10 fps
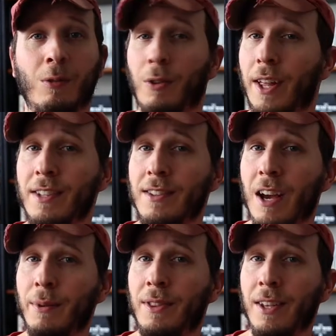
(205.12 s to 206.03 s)
Well, that's
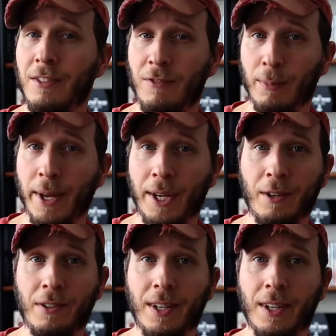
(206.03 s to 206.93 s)
not what these
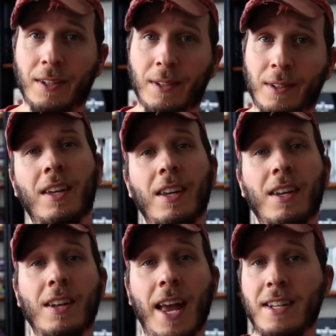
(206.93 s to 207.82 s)
filmmakers did.
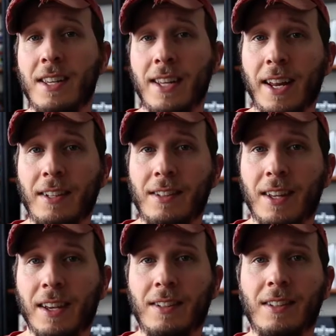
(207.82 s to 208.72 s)
In nineteen
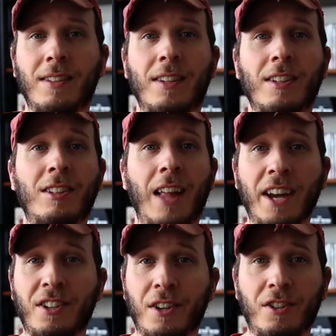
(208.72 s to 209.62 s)
eighty-six, the
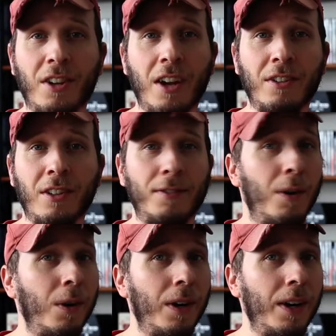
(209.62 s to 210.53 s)
slasher genre of
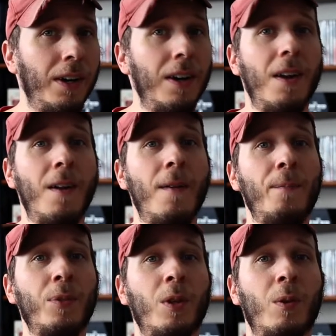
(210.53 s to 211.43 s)
horror,
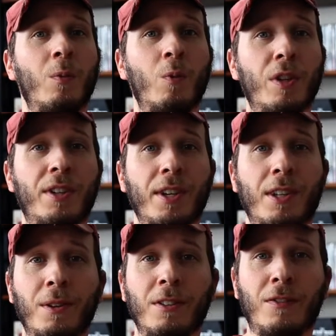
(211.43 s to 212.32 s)
which
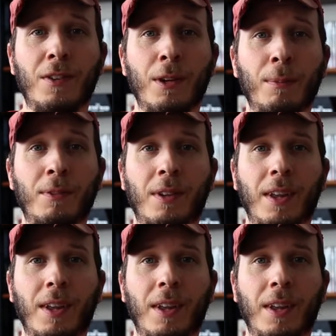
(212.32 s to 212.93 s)
includes films